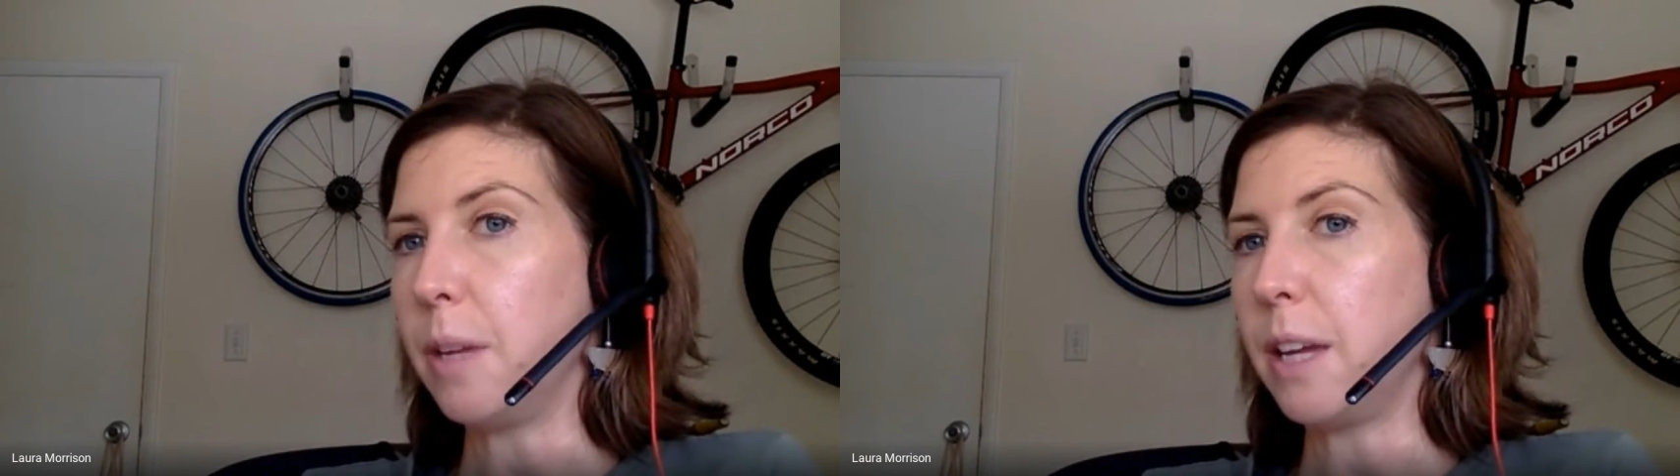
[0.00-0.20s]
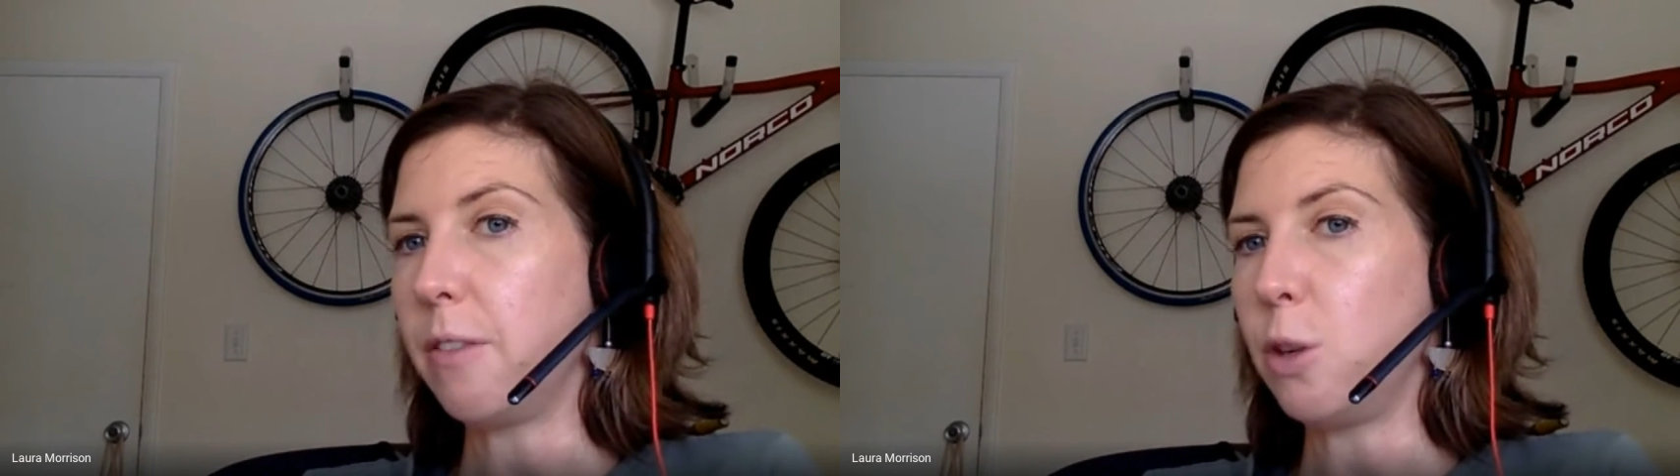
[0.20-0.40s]

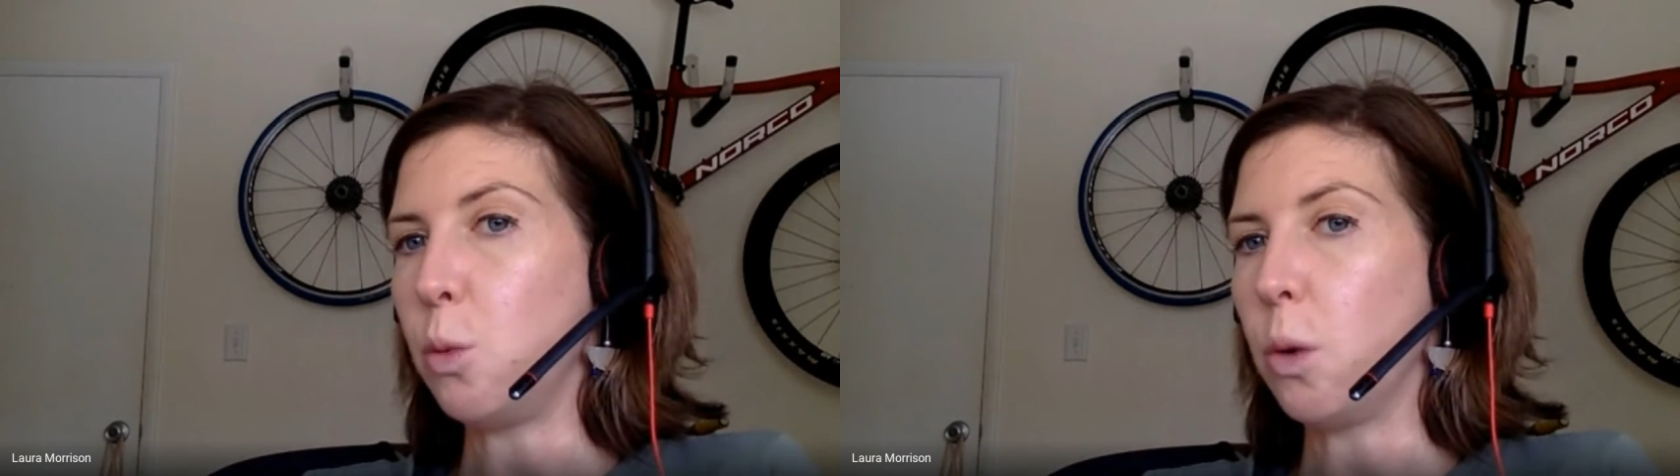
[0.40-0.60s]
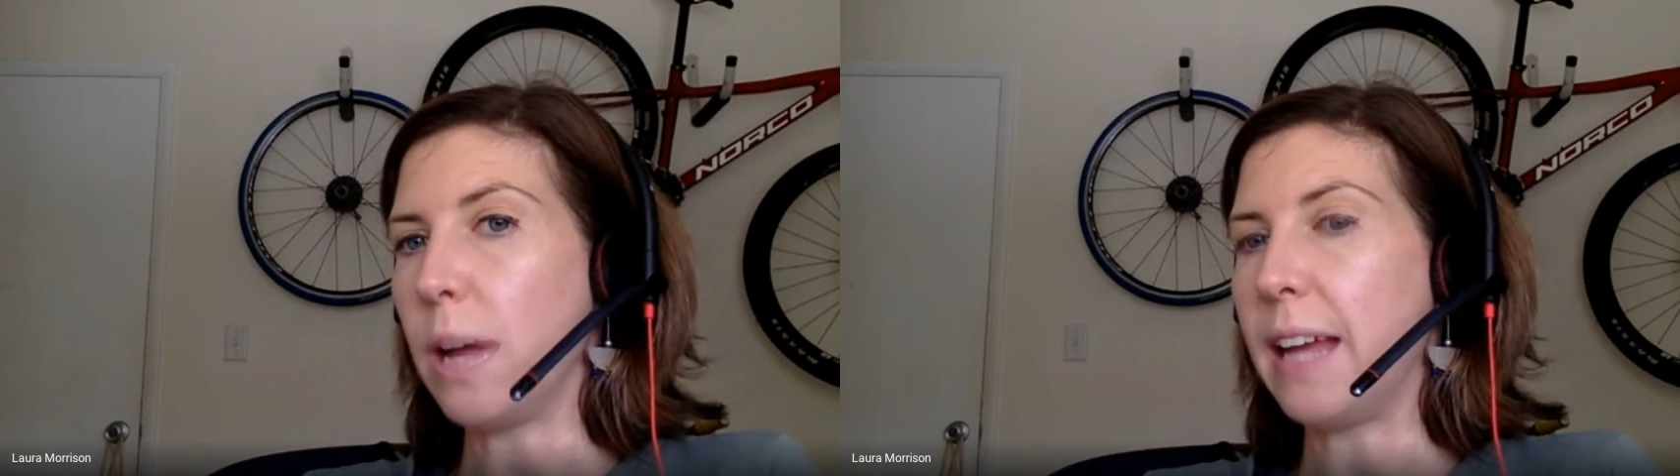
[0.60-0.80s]
If
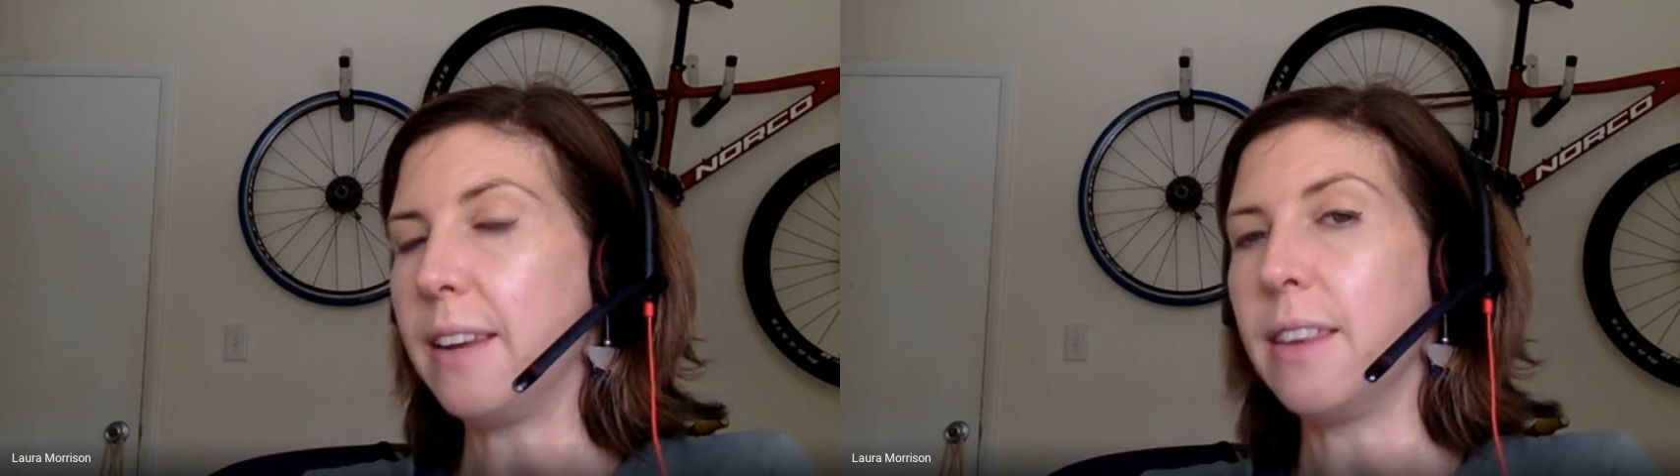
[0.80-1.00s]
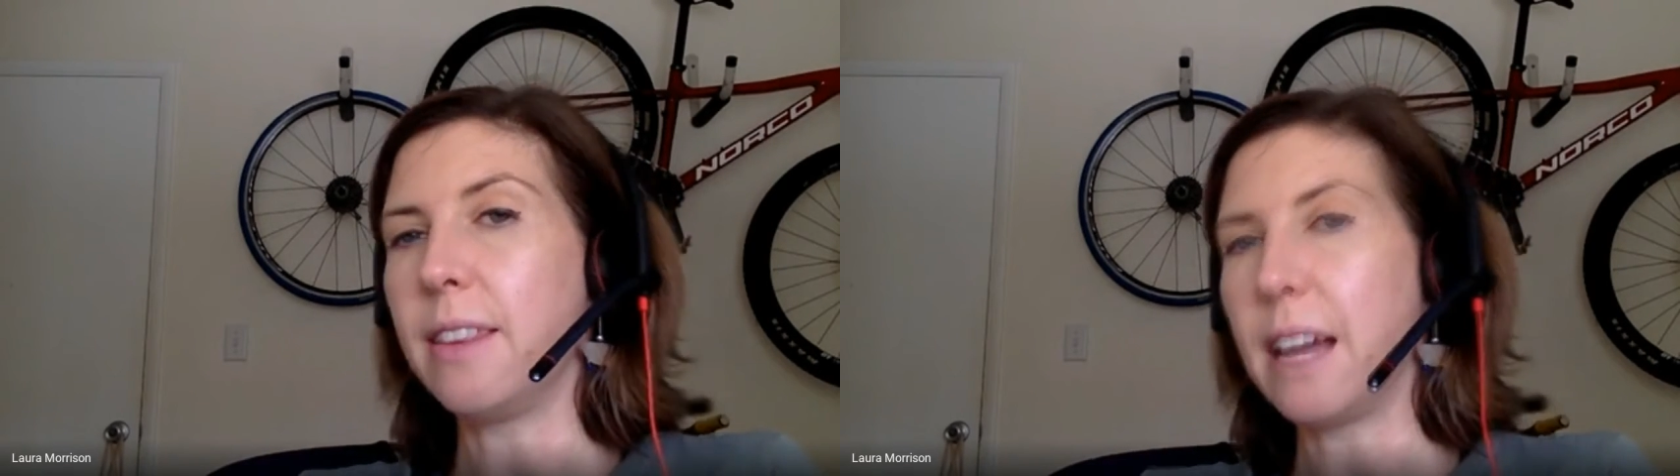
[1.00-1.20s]
you,
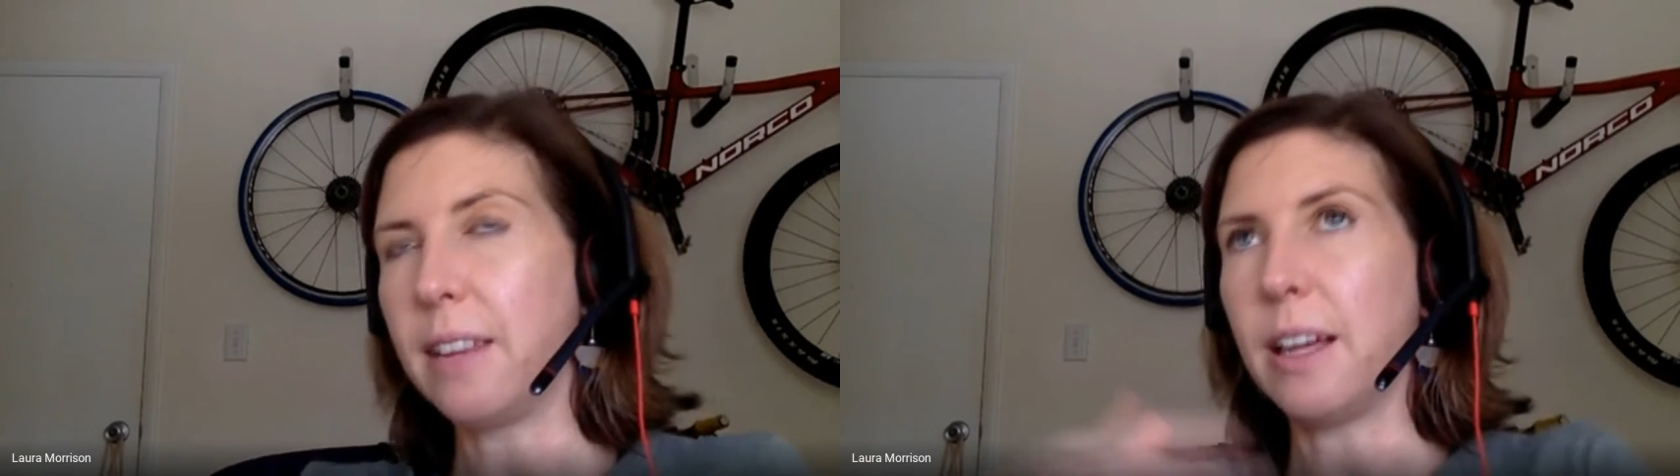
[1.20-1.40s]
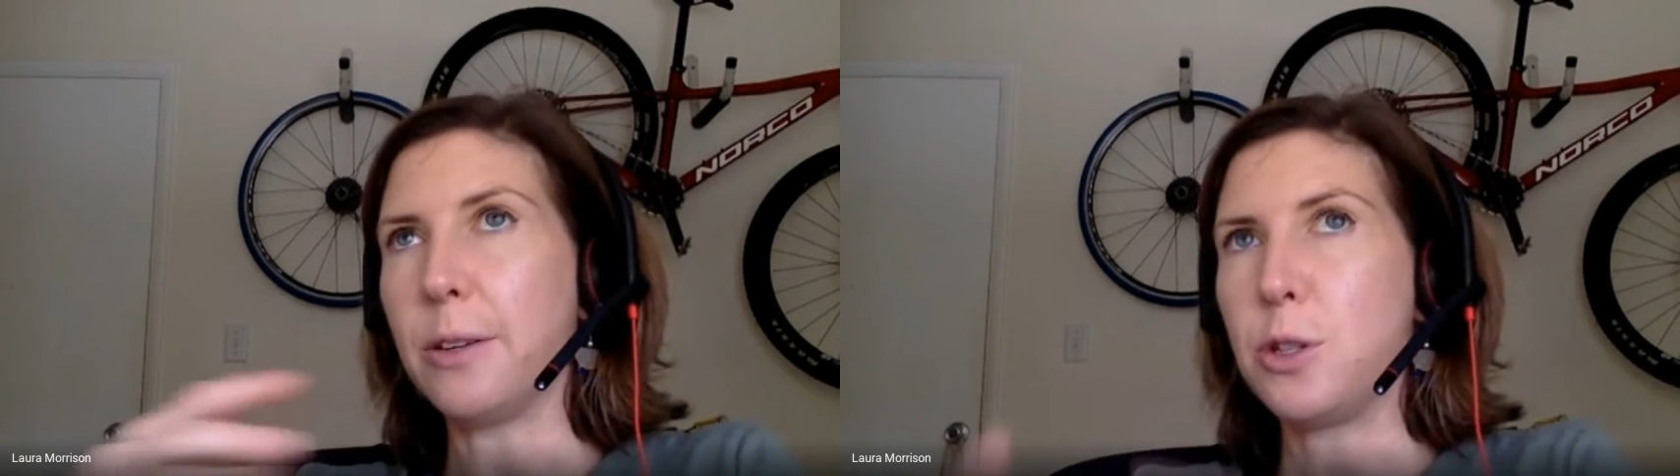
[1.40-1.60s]
and that
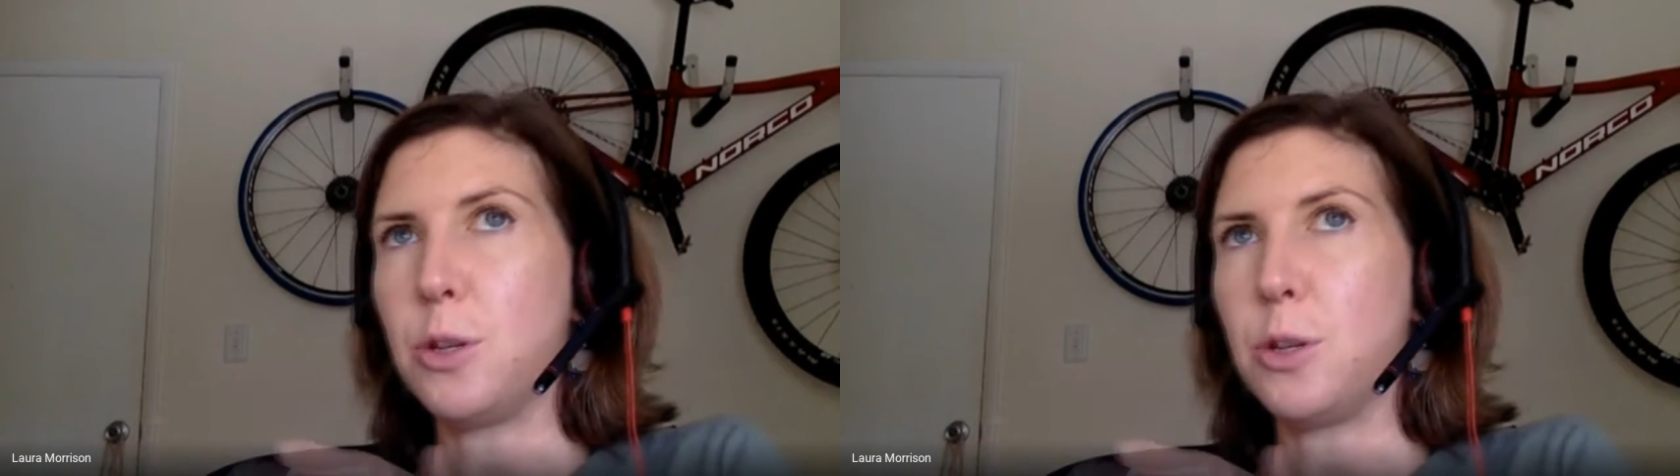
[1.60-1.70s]
allows